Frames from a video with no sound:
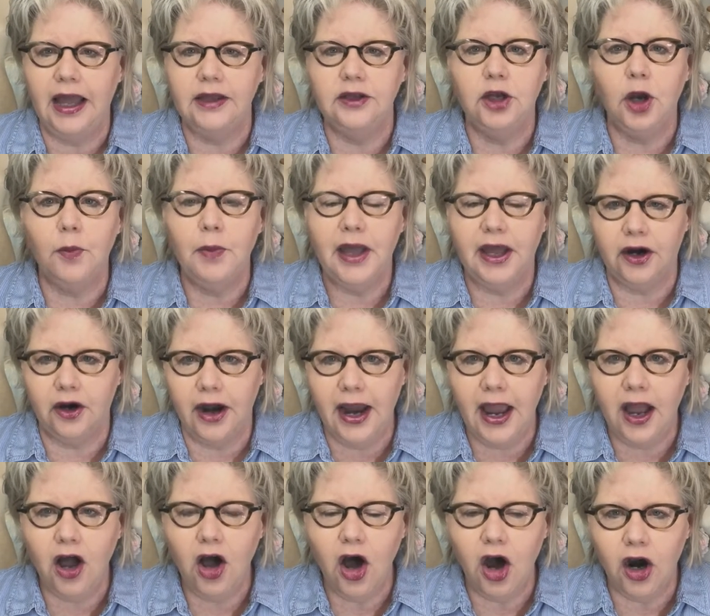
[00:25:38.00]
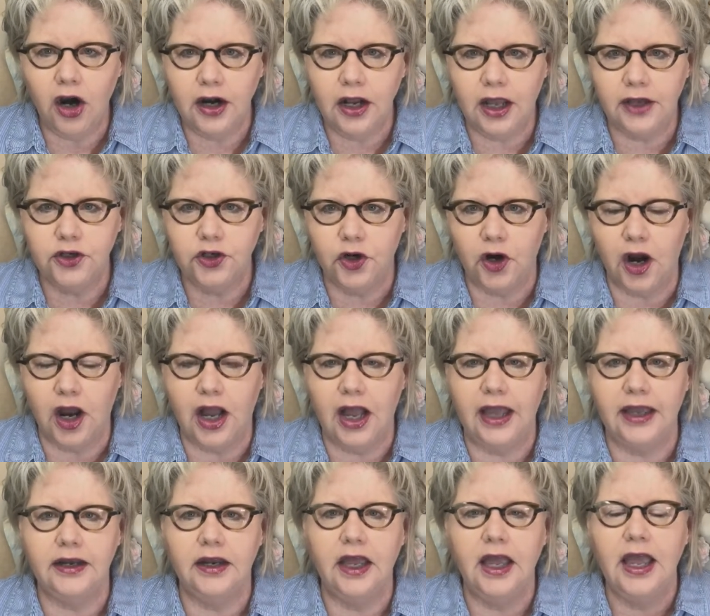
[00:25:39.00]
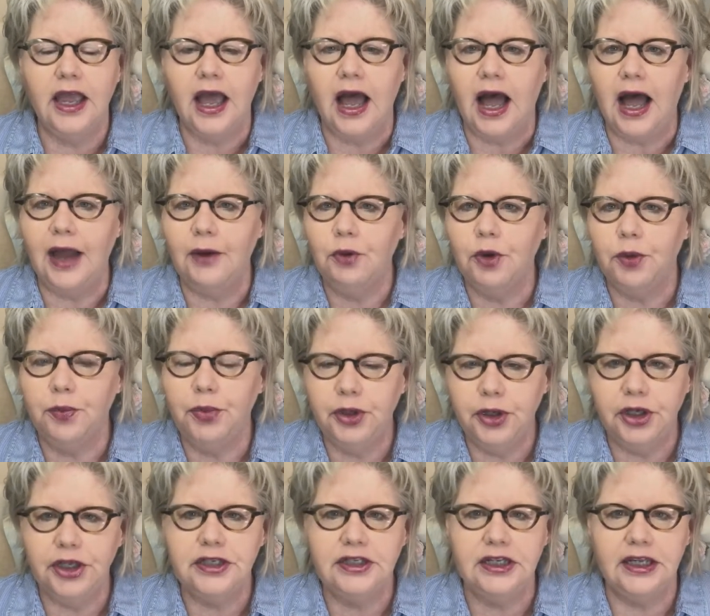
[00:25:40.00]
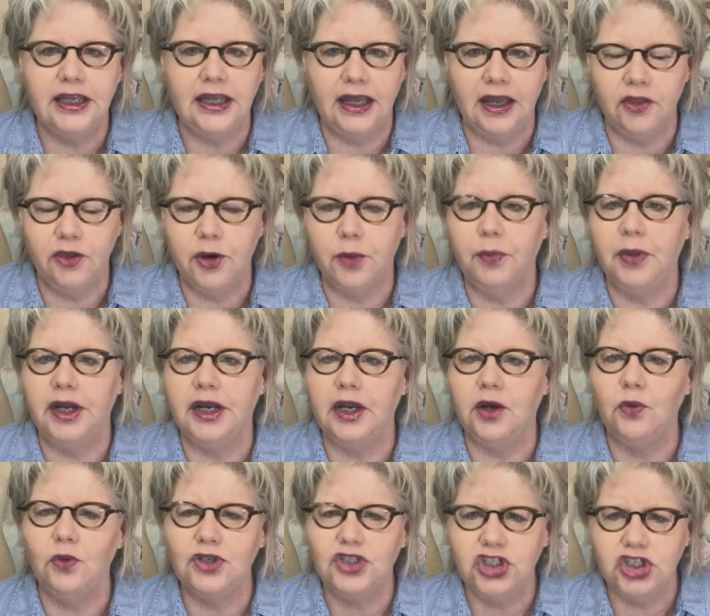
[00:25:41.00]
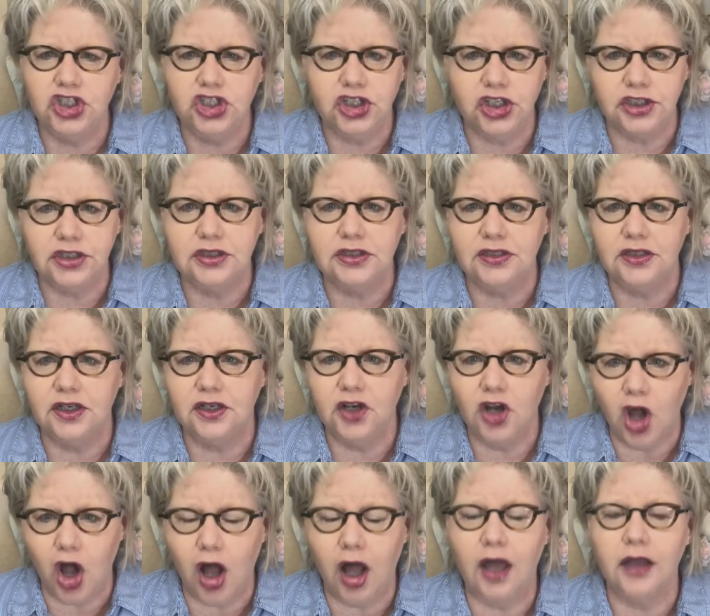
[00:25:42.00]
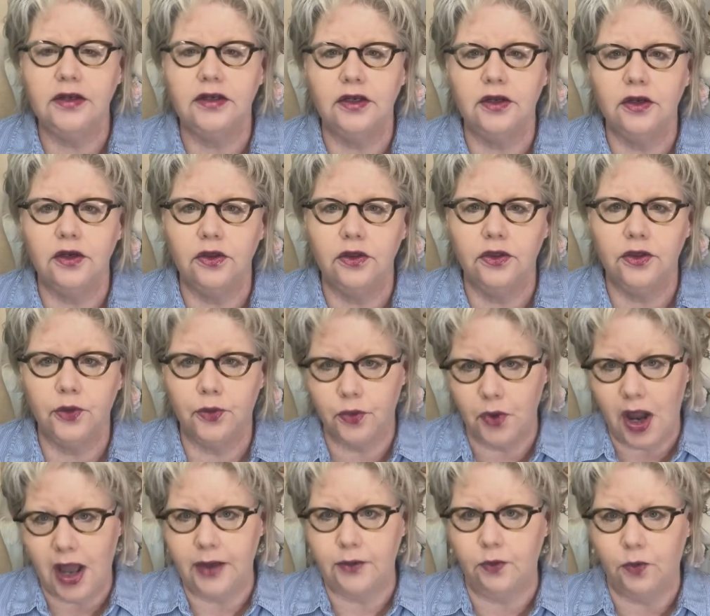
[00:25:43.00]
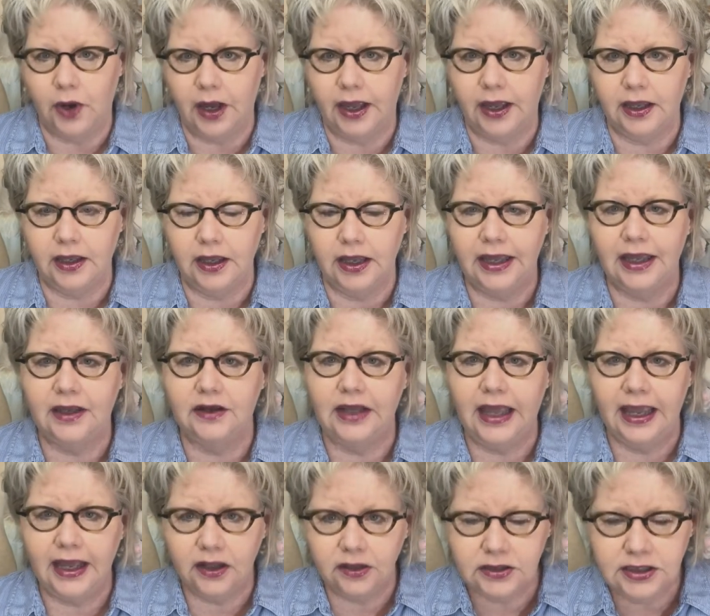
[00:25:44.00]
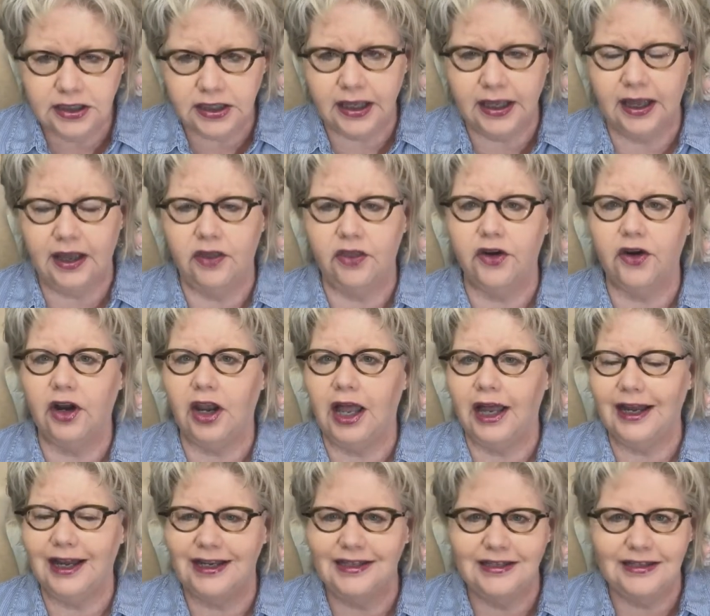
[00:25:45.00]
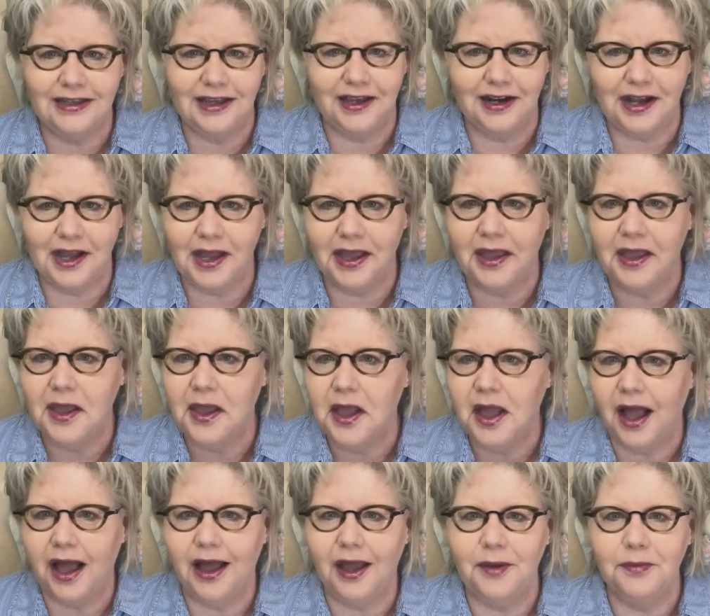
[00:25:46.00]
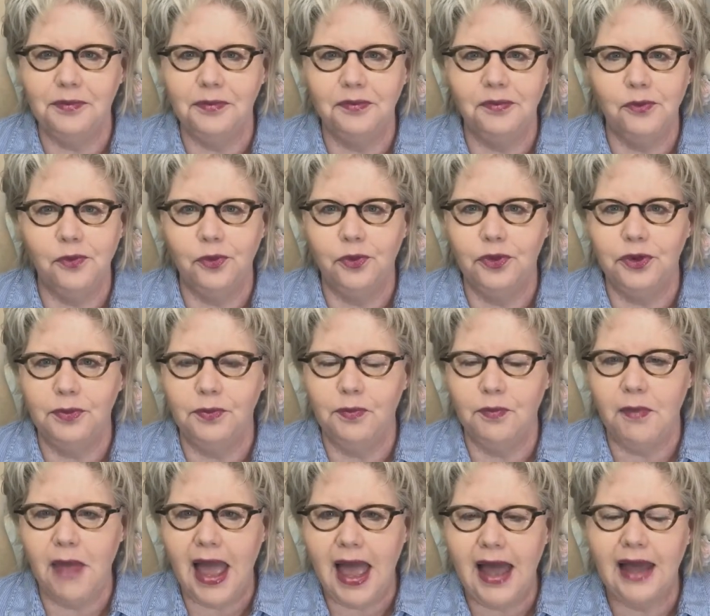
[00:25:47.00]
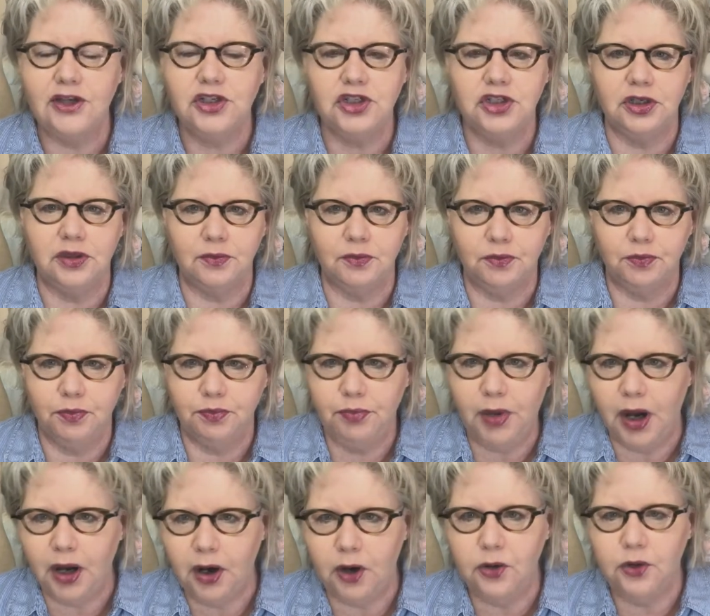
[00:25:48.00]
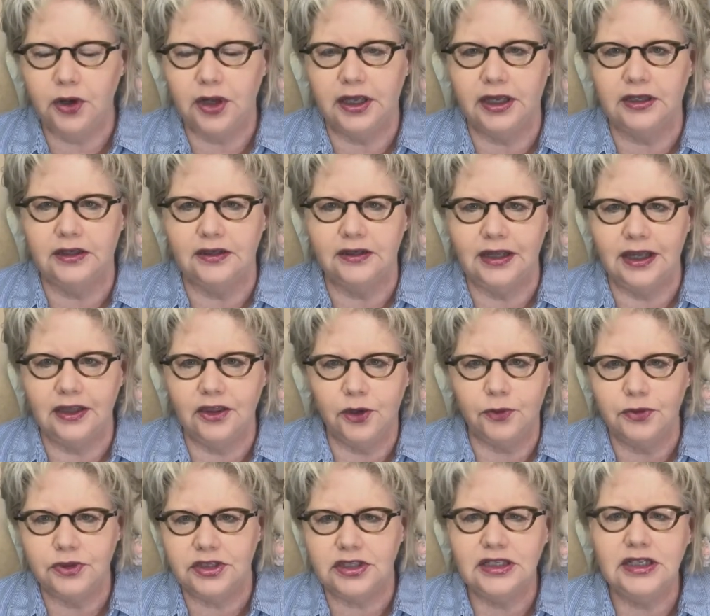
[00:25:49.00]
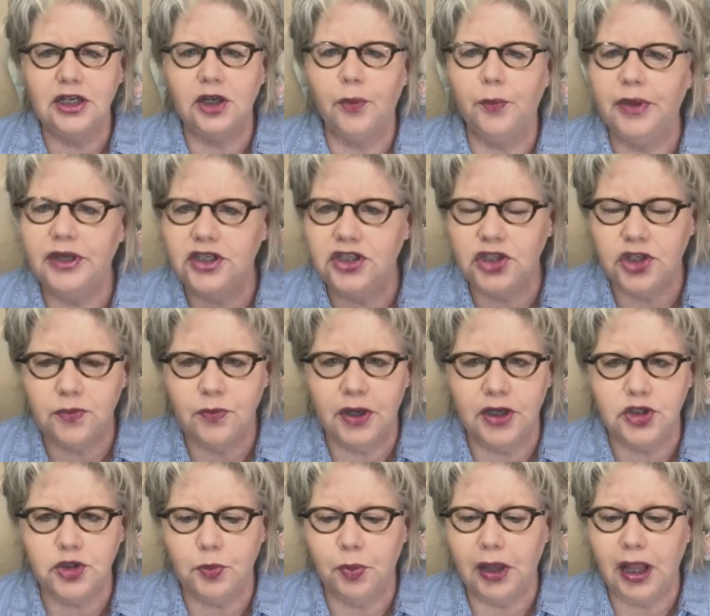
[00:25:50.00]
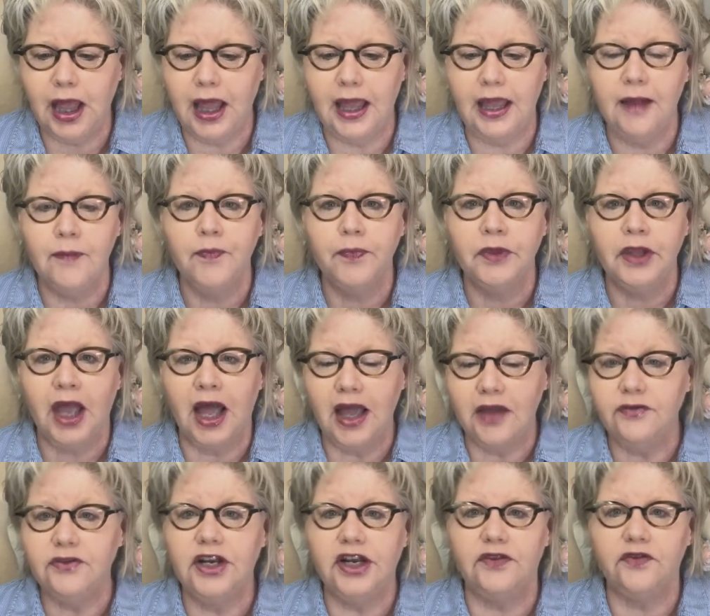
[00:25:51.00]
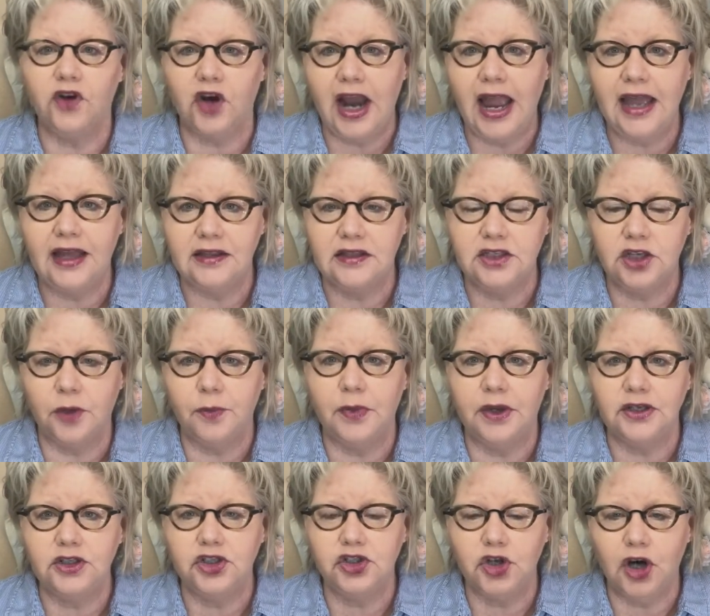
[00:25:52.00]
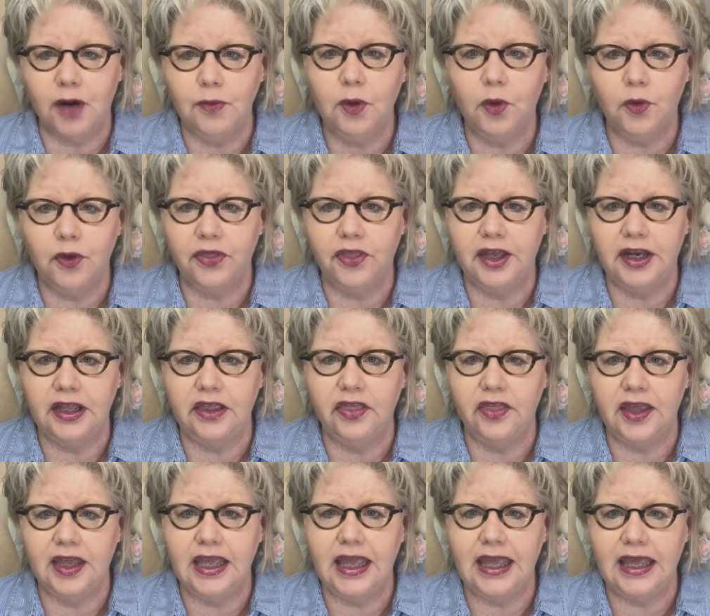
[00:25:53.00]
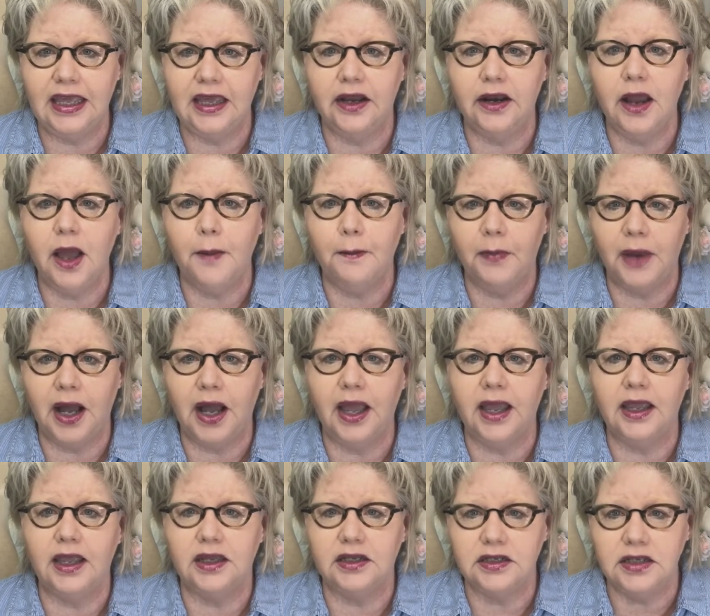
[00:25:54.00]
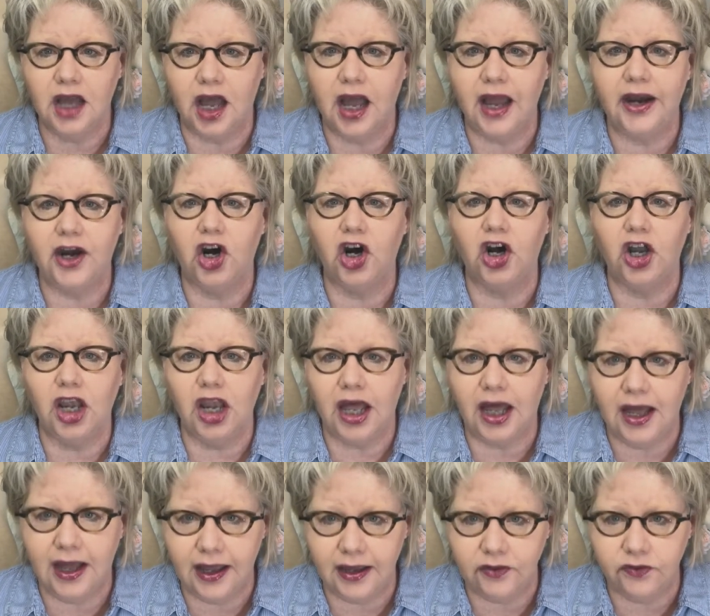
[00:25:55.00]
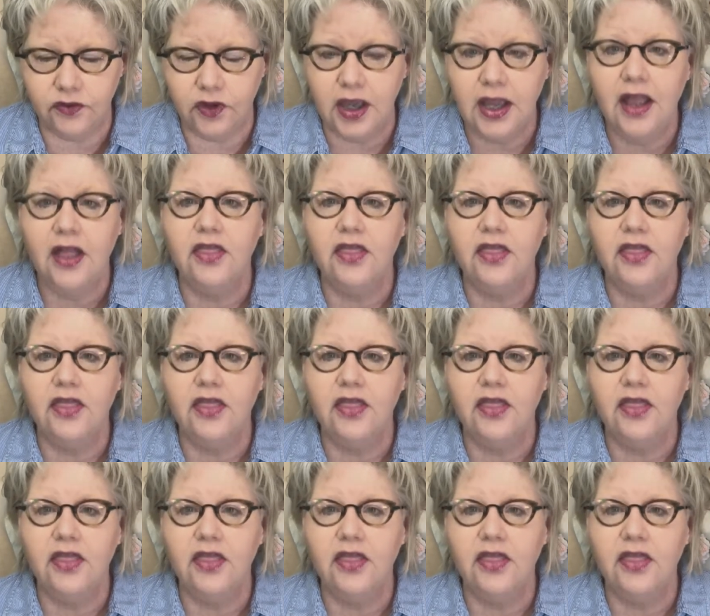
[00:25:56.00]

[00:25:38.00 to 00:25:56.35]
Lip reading: No matter how hard I tried, I would put it together, but it was just not the right way. It held together. Like I said, I would mash and poke and there would still be too much play. I've never had so much trouble with anything in my entire life.